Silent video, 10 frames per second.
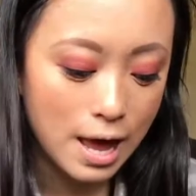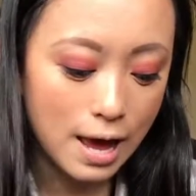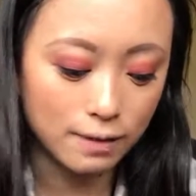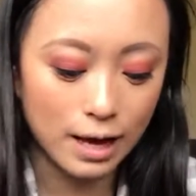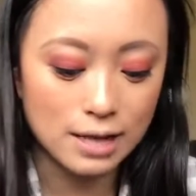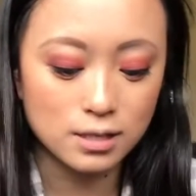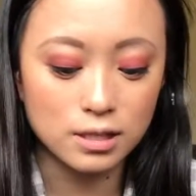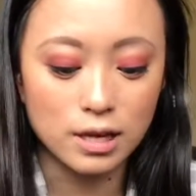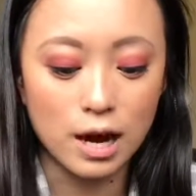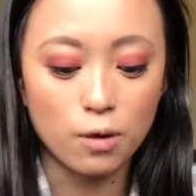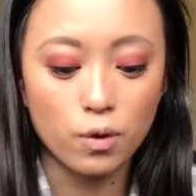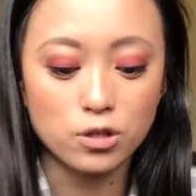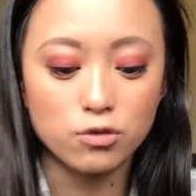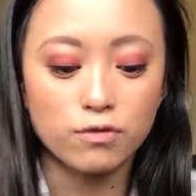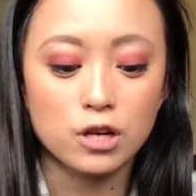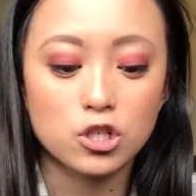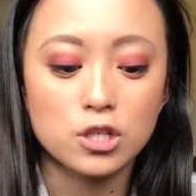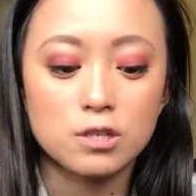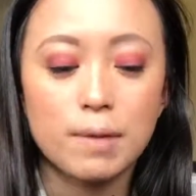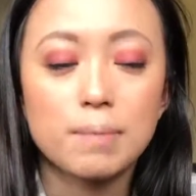And lastly, I want to finish
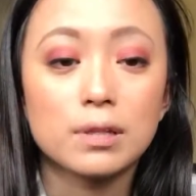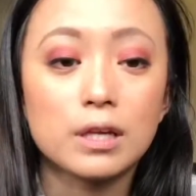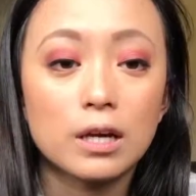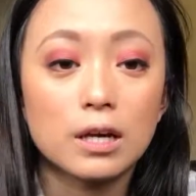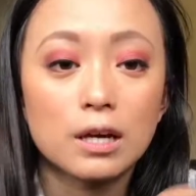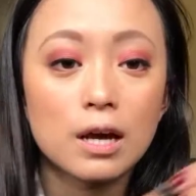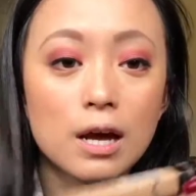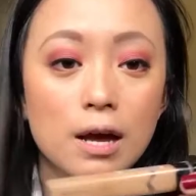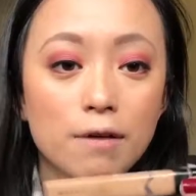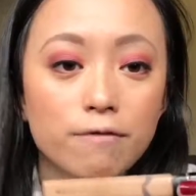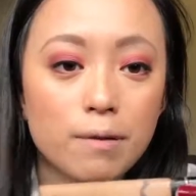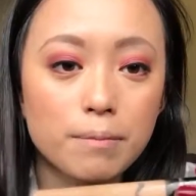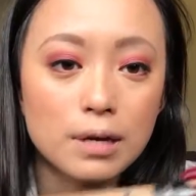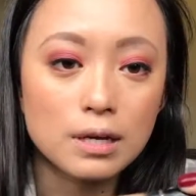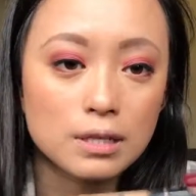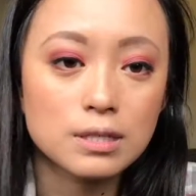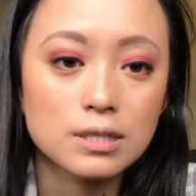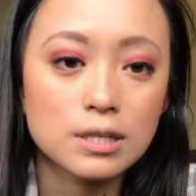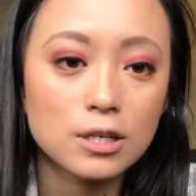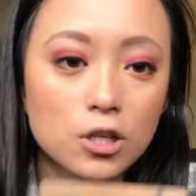this Maybelline Fit Me
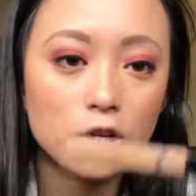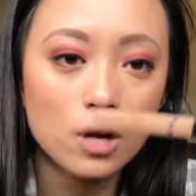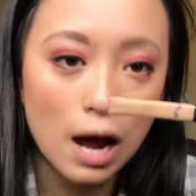Concealer.